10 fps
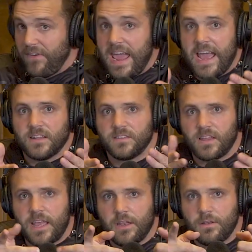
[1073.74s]

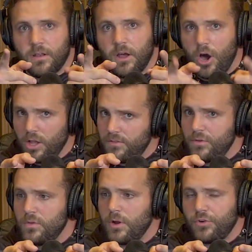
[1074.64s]
fans. And all
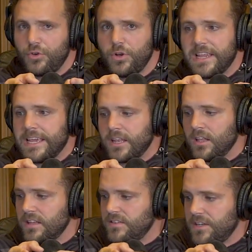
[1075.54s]
of you that are tuning in
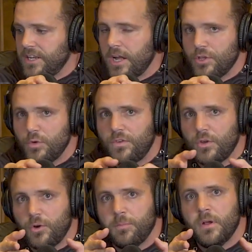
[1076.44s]
and listening on
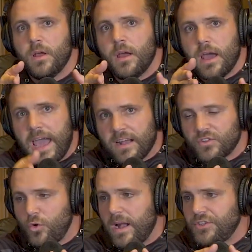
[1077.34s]
YouTube,
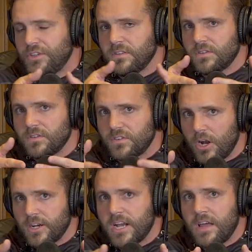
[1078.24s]
ask questions.
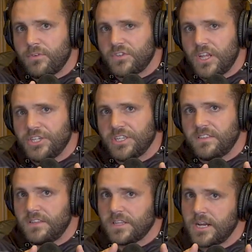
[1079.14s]
Start
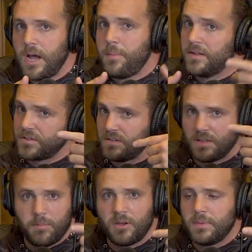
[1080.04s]
conversations in the comments
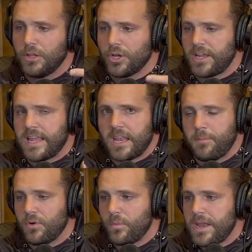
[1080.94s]
because I'm going to be looking at
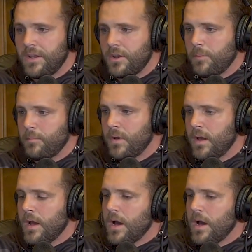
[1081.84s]
them and reading them.